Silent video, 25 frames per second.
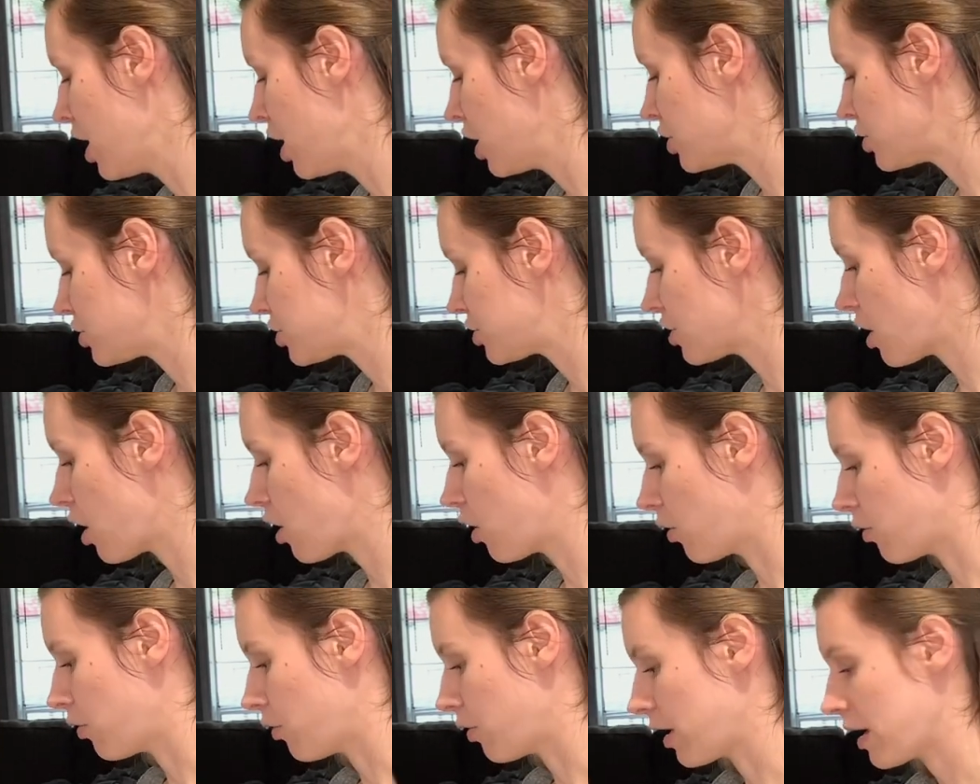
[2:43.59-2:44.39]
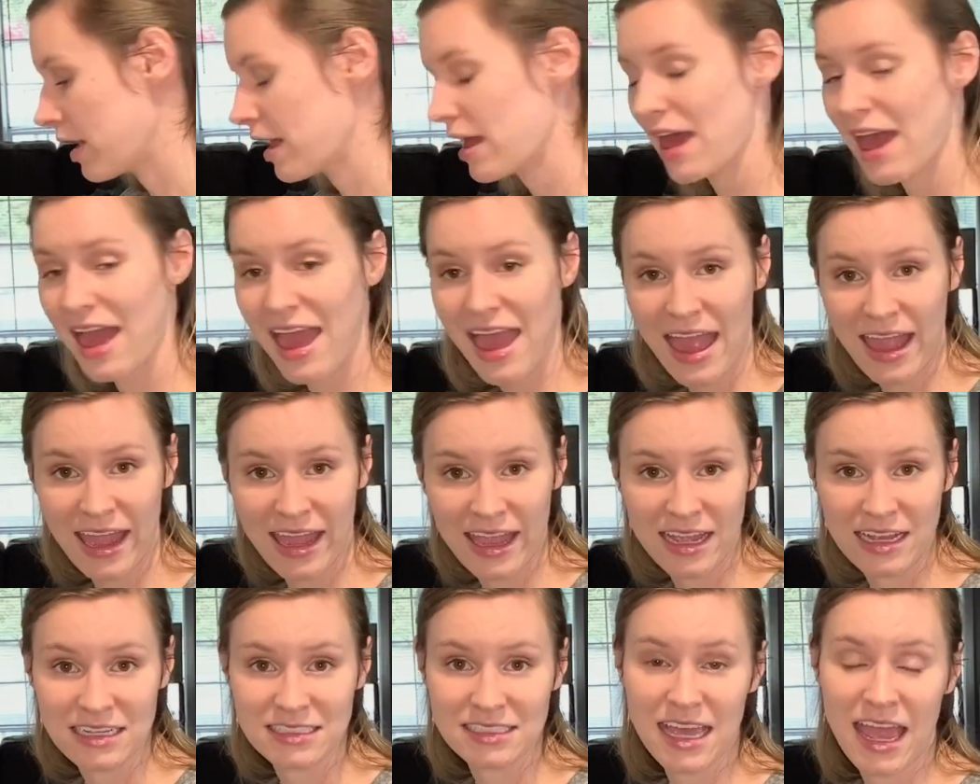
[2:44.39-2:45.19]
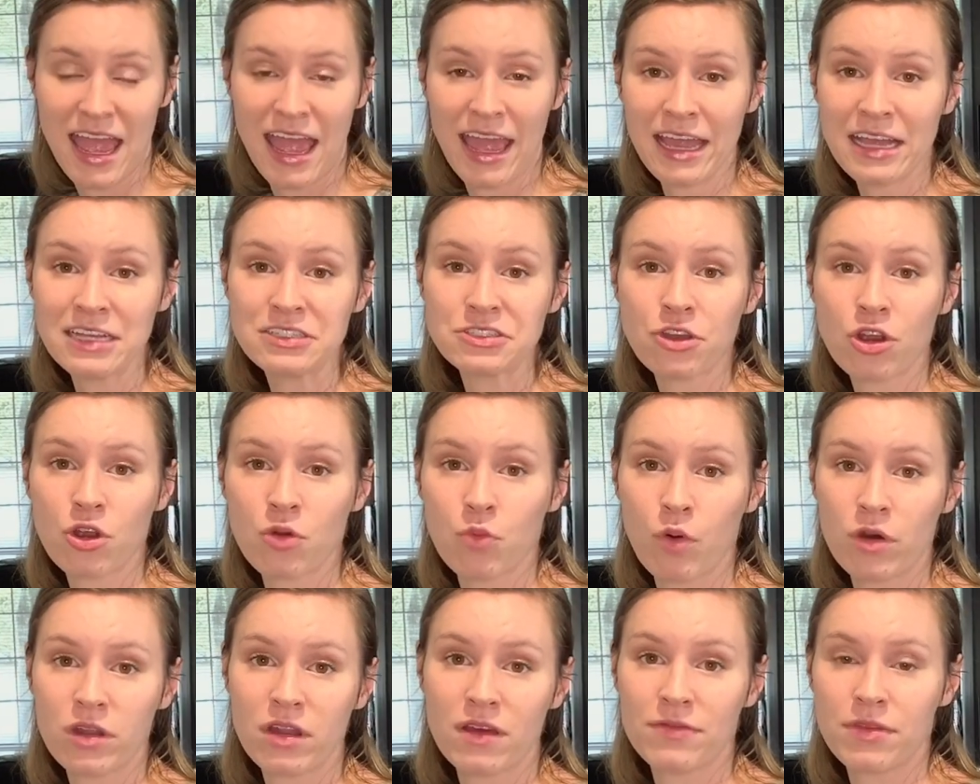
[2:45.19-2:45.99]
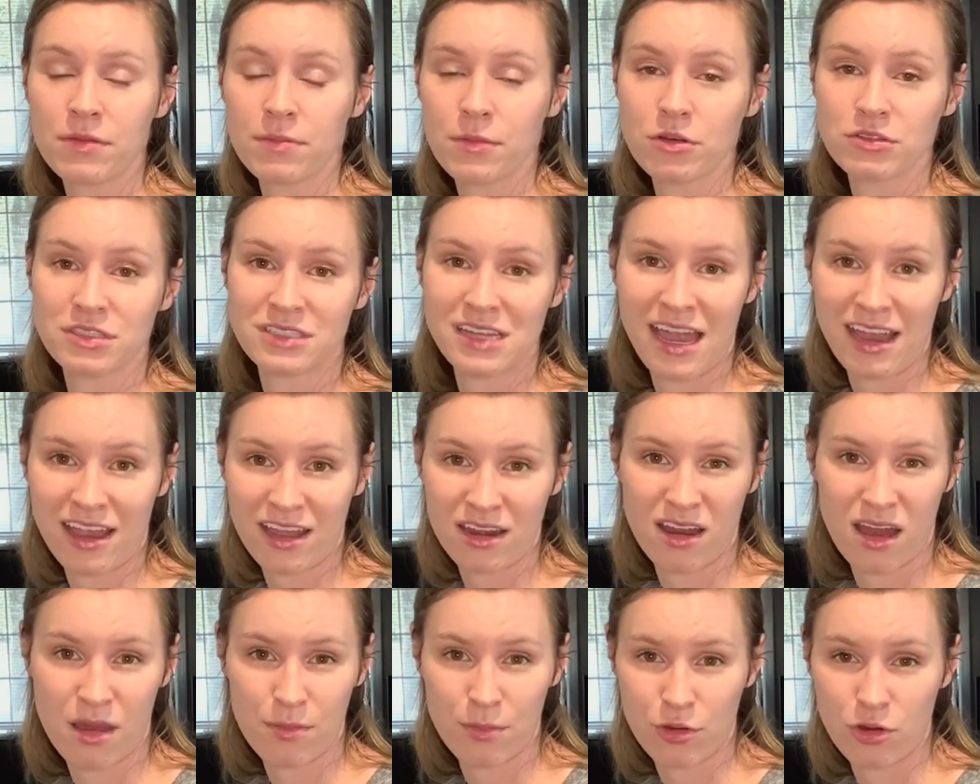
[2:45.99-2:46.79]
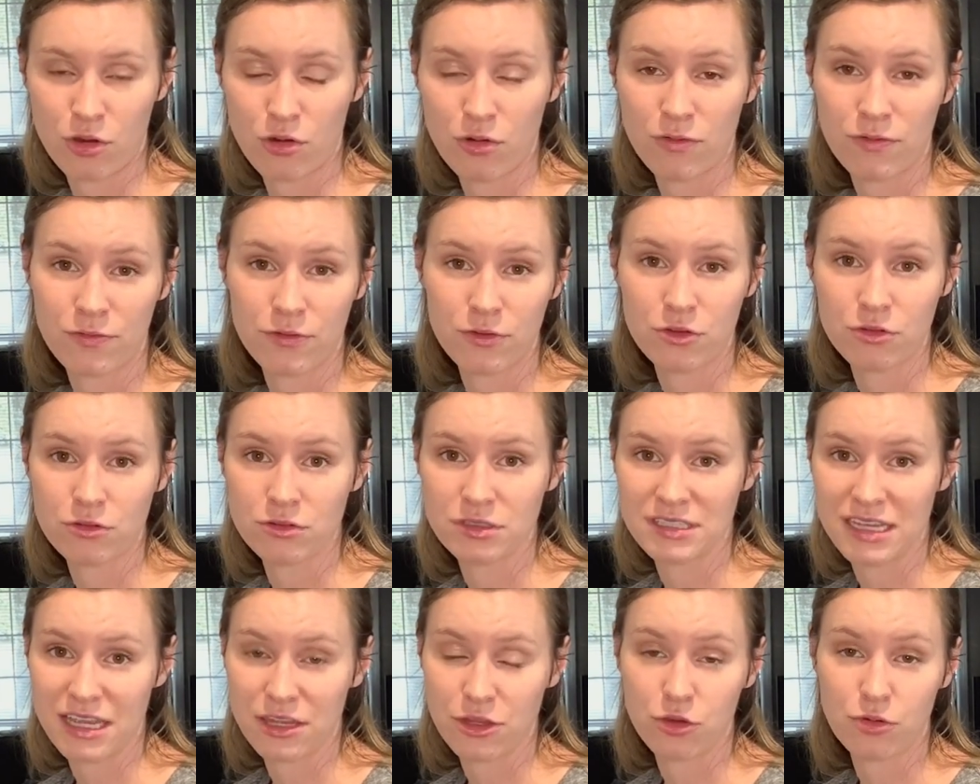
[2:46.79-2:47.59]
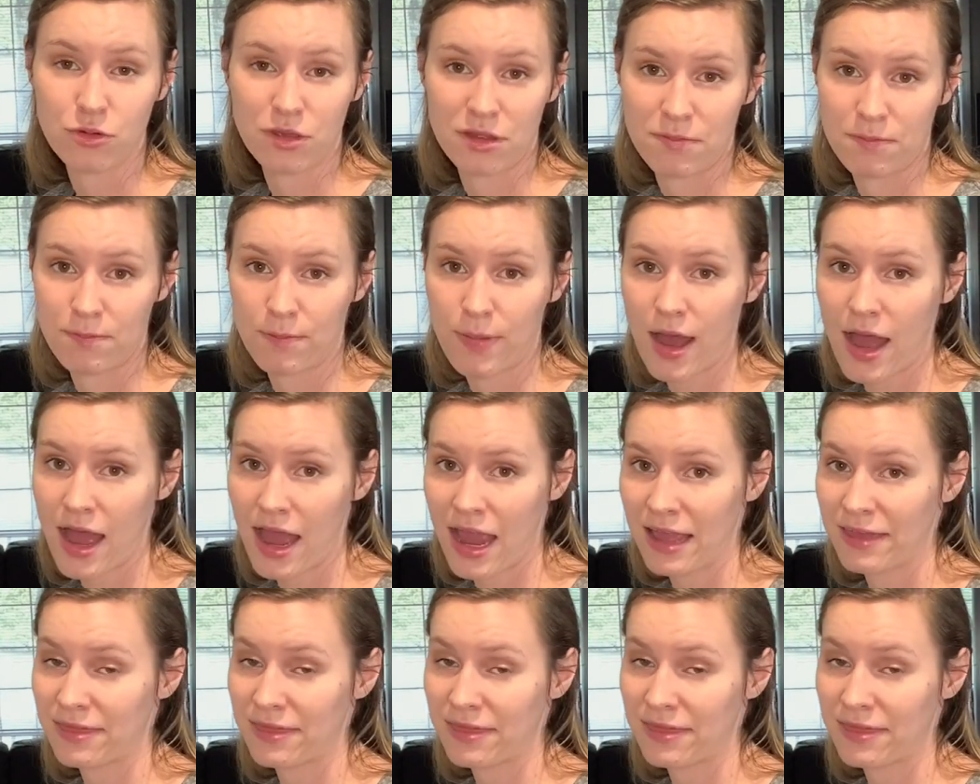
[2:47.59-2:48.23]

So eggs. Eggs are one of the most economical foods that you can buy.